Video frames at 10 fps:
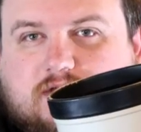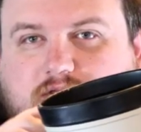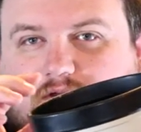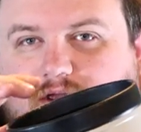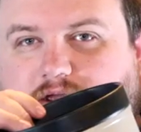
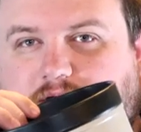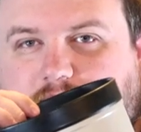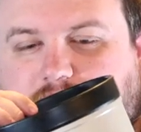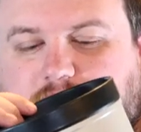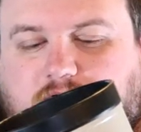the
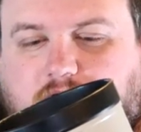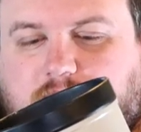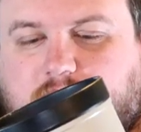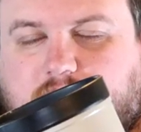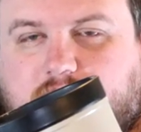
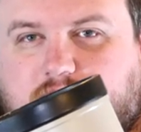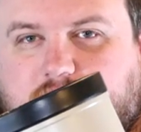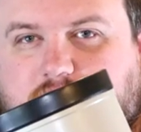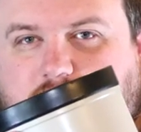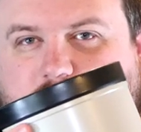top part
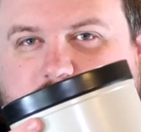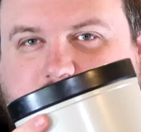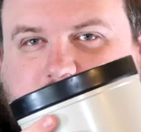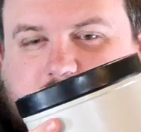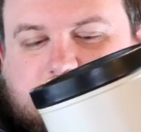
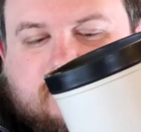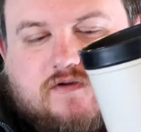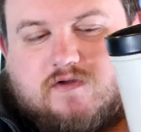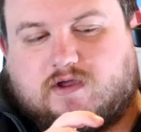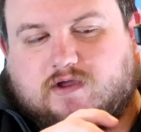of the lens
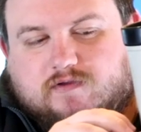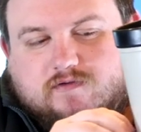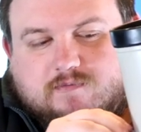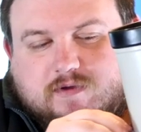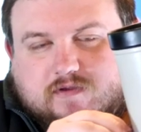hood
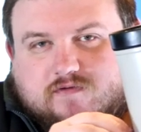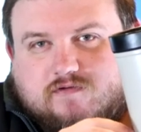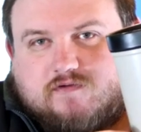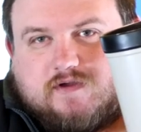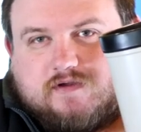to the bit that
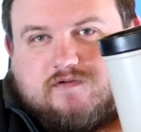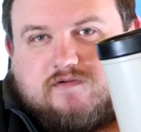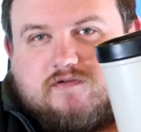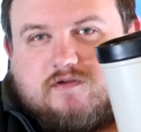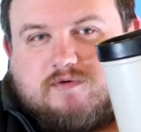screws
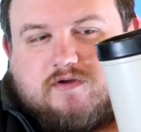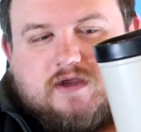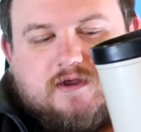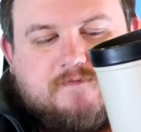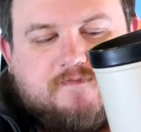actually onto the
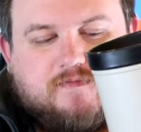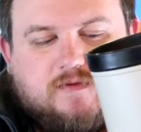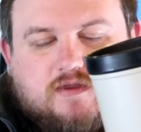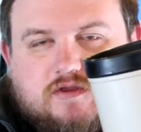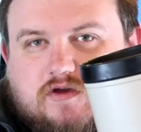body,
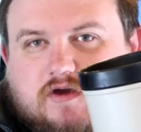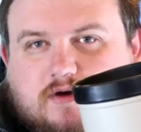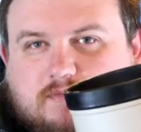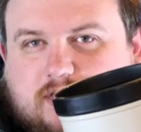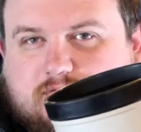you
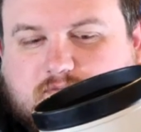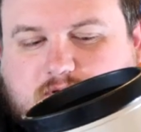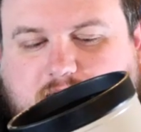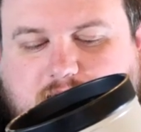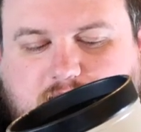can't buy them
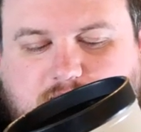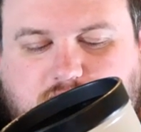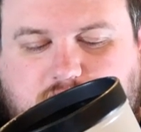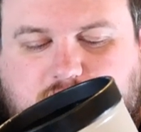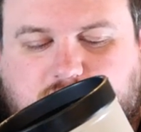from Canon
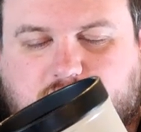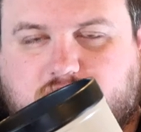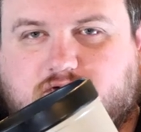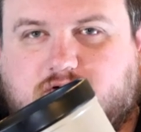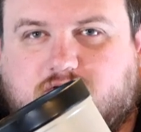anymore. You've got
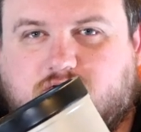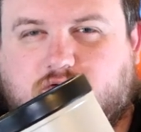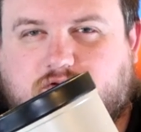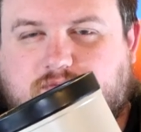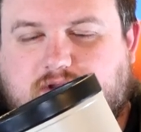to try and
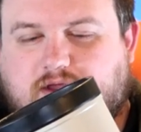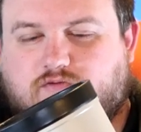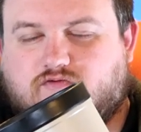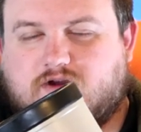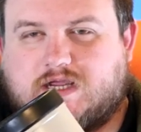source them, and
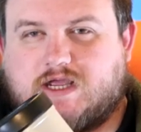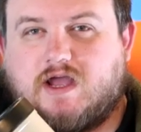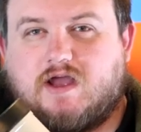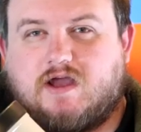they're really